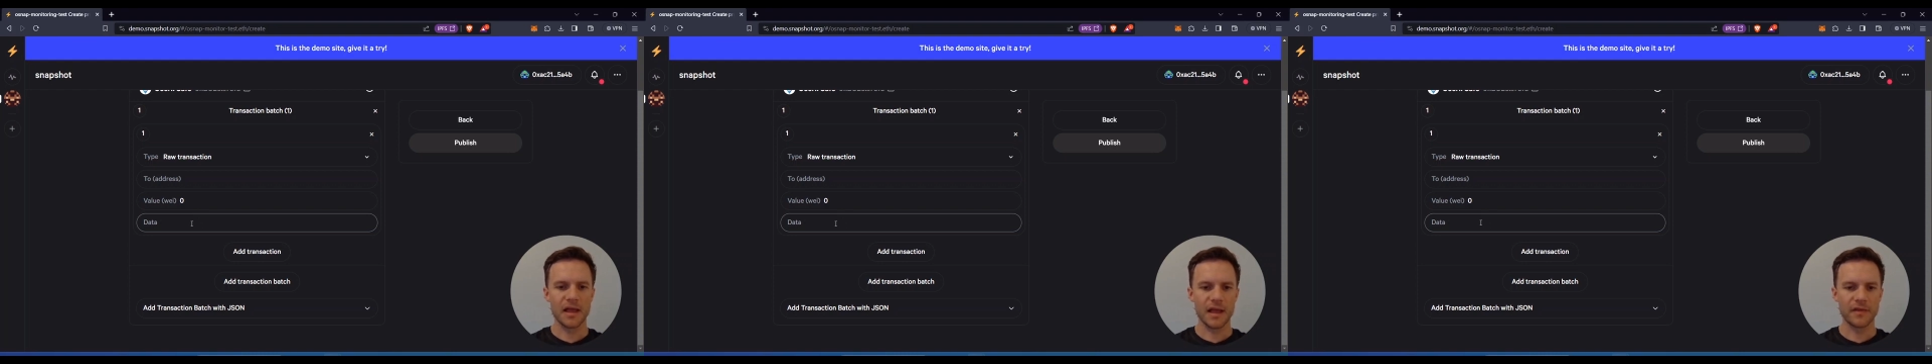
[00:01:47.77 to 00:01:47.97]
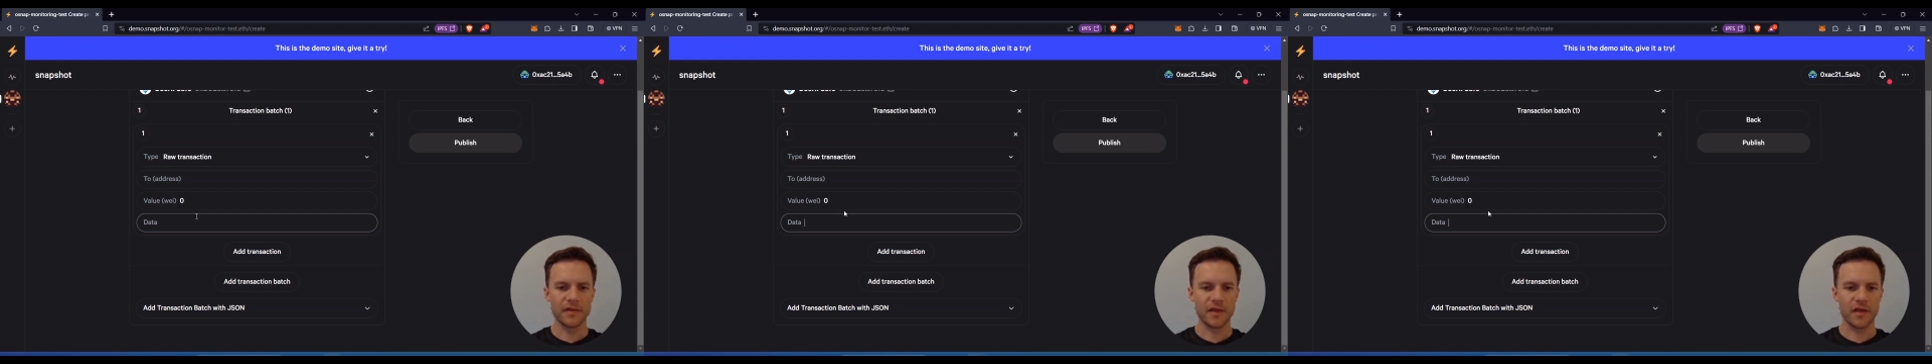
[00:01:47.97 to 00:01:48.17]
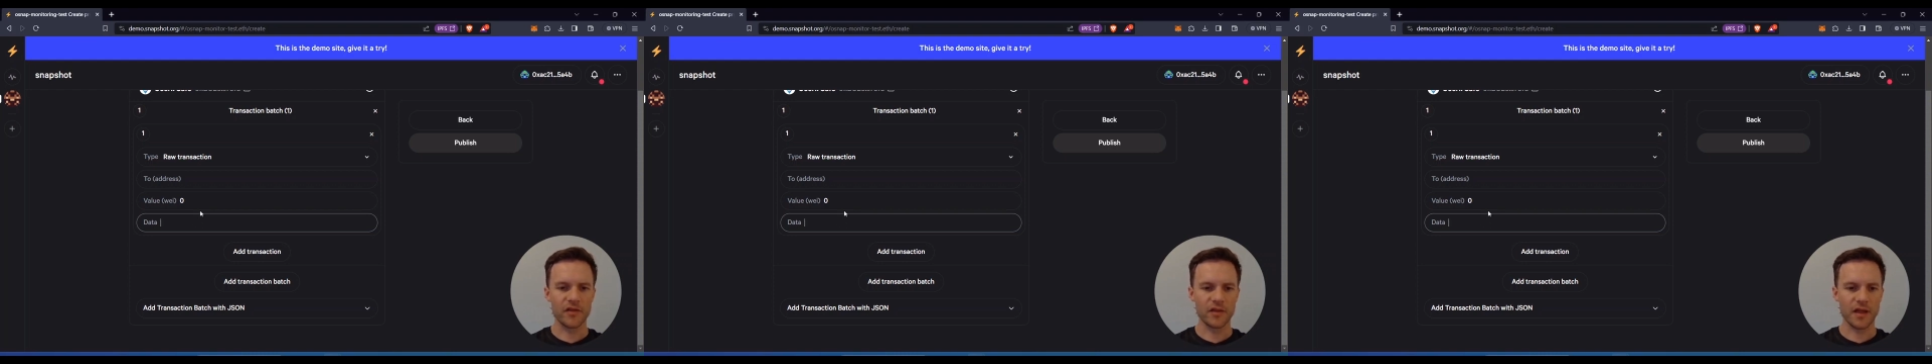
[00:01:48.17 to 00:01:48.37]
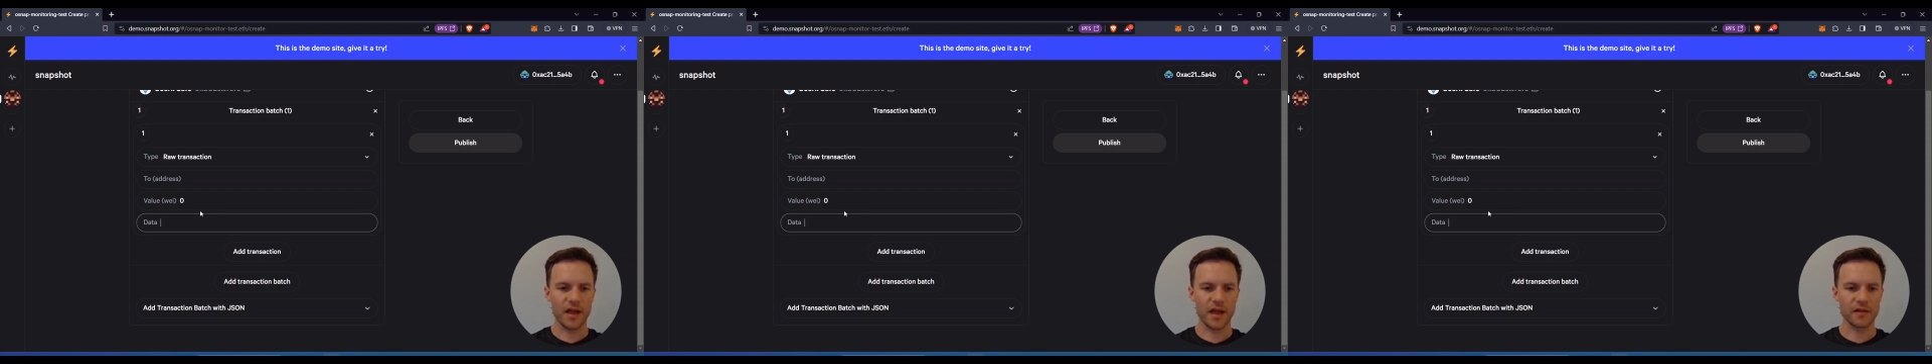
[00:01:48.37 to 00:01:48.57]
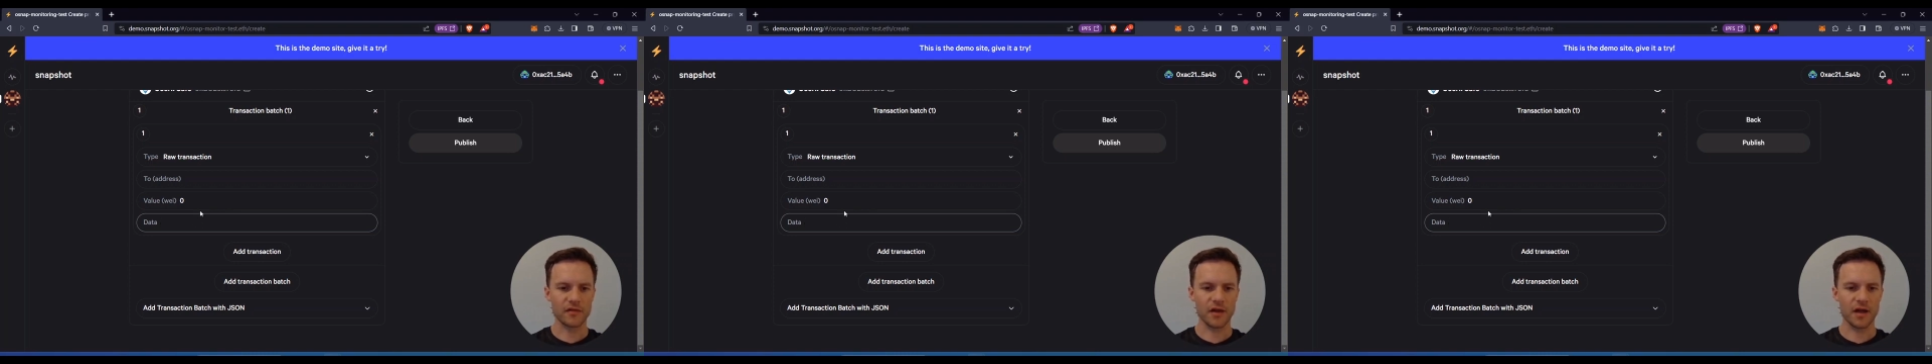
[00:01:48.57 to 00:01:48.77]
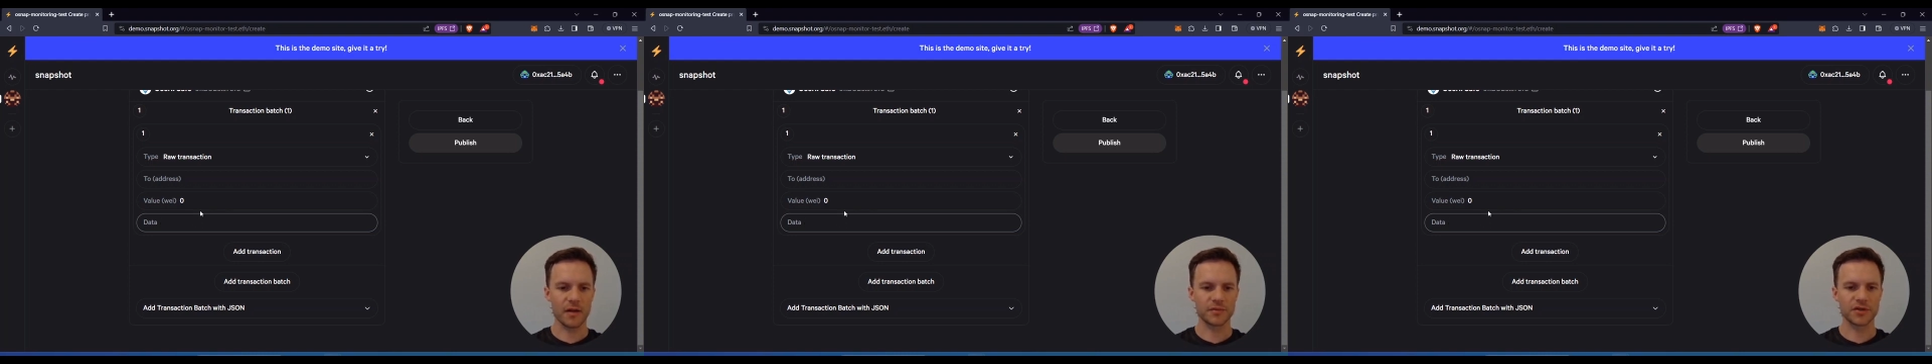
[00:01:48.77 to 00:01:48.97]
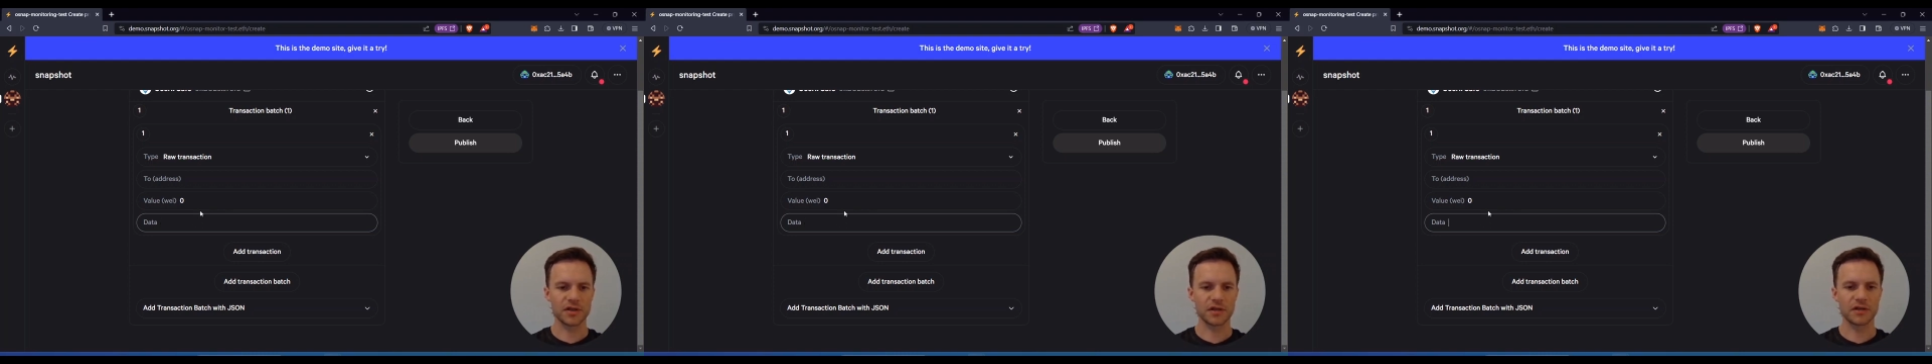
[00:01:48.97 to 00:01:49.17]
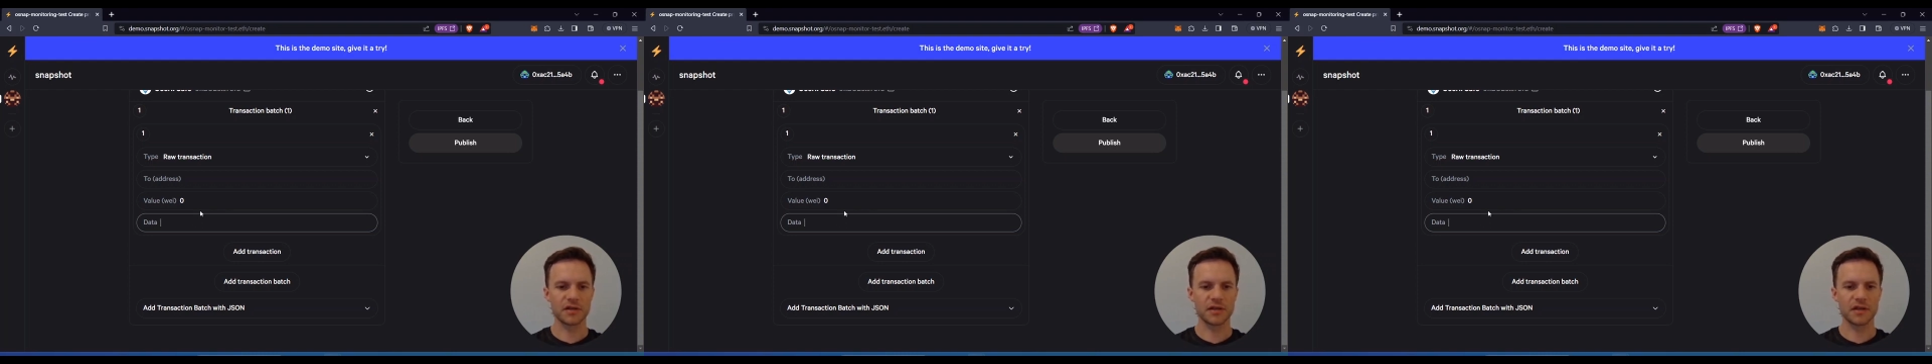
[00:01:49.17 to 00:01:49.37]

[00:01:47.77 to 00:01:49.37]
And then the last option